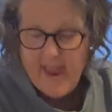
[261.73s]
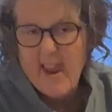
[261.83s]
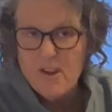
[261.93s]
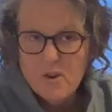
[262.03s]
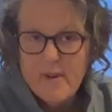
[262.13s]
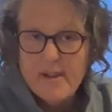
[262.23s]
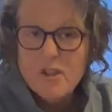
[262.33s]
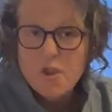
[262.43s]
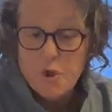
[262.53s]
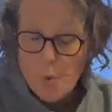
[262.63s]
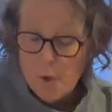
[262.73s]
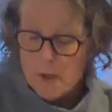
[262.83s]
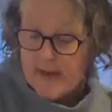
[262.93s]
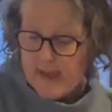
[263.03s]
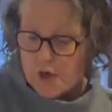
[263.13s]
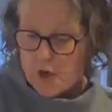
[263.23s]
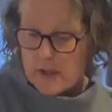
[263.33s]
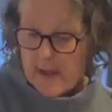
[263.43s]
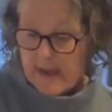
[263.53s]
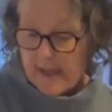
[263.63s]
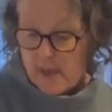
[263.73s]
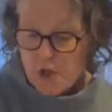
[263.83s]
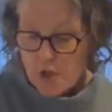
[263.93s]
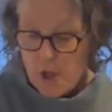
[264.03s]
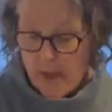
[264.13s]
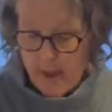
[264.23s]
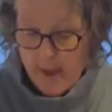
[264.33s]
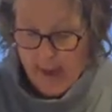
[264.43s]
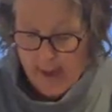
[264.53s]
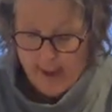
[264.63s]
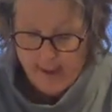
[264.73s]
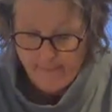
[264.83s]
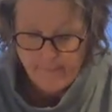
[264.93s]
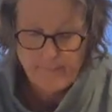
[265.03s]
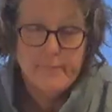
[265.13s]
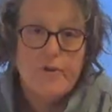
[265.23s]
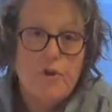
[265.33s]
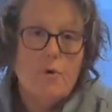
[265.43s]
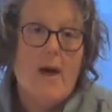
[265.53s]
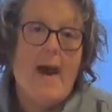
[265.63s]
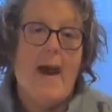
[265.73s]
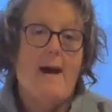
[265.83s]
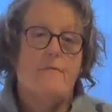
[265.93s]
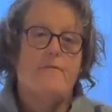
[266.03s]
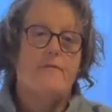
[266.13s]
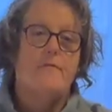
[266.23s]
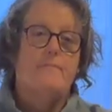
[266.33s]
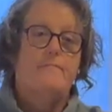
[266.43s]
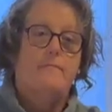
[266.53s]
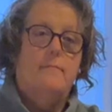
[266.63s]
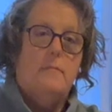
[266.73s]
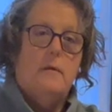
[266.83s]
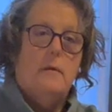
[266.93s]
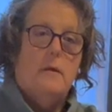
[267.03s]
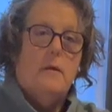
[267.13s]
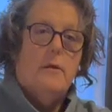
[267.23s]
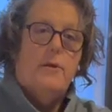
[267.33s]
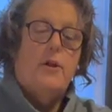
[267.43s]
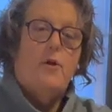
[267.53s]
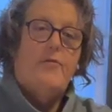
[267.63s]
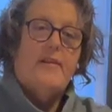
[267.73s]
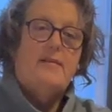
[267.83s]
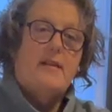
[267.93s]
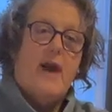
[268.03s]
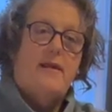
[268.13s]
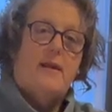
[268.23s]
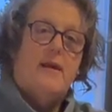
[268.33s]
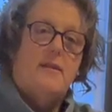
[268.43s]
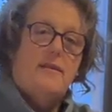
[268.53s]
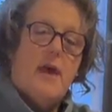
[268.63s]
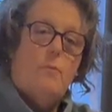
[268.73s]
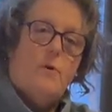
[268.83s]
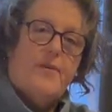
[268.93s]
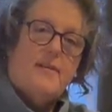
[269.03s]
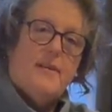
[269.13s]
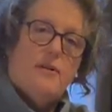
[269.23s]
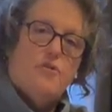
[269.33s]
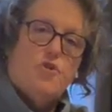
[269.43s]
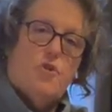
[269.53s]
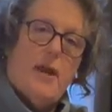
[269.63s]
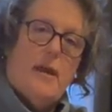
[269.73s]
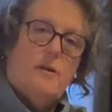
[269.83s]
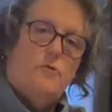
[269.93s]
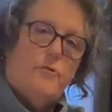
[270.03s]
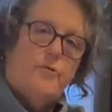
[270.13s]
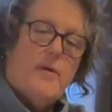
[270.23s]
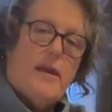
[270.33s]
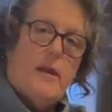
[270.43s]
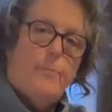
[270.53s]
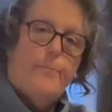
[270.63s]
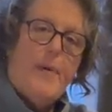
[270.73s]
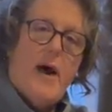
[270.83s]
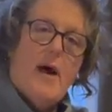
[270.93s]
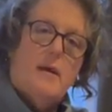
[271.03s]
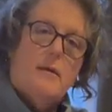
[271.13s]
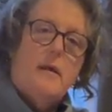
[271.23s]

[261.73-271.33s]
handle is stored in your luggage. Um, so you'll have, you know, this side to contend with because here is your handles right here. But